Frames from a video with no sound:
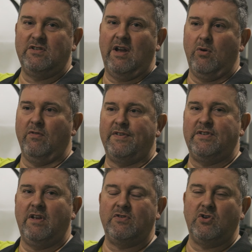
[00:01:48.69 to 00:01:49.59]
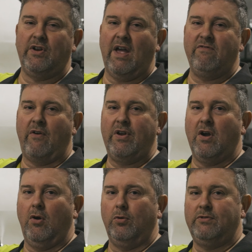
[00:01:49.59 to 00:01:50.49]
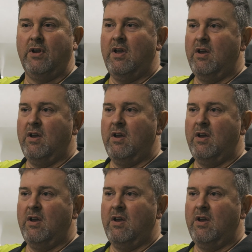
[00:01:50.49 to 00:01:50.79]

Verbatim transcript: Now, obviously, if it's going to get very cold,